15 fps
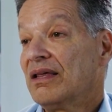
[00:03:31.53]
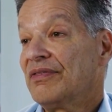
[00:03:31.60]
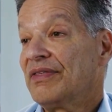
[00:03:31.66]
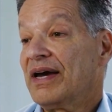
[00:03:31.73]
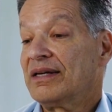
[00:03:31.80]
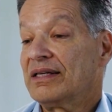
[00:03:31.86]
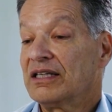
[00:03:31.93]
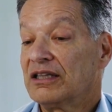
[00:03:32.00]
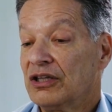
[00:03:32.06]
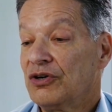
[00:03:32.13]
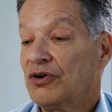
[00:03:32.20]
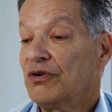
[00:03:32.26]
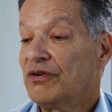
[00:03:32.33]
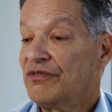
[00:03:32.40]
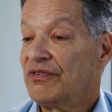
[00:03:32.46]
that in
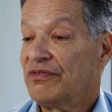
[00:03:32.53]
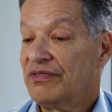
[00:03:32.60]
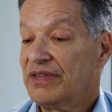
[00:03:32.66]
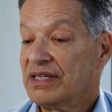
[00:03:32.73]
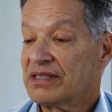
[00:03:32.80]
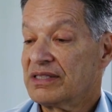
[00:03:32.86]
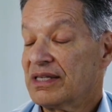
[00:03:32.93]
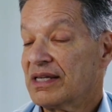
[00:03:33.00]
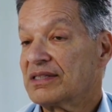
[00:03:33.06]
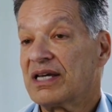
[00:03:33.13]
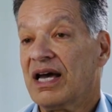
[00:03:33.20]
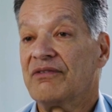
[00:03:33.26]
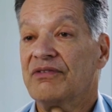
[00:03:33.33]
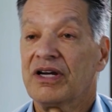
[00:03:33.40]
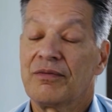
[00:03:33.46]
lieu of these things
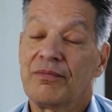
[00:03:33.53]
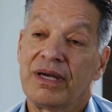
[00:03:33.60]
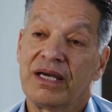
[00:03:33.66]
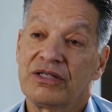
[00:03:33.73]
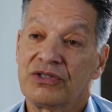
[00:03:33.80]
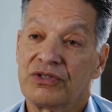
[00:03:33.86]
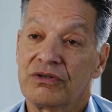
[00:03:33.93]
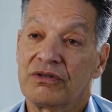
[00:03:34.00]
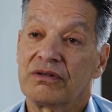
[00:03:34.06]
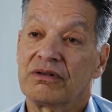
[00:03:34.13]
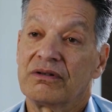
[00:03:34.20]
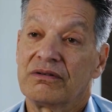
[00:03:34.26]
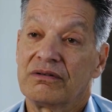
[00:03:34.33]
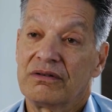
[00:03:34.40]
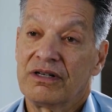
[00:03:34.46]
having a major
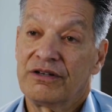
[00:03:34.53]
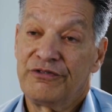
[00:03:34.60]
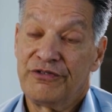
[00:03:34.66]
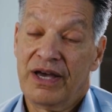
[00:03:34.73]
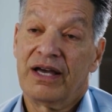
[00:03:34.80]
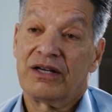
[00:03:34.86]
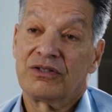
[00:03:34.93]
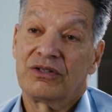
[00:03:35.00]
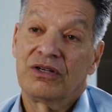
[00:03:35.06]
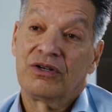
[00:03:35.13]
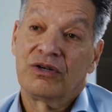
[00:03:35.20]
effect,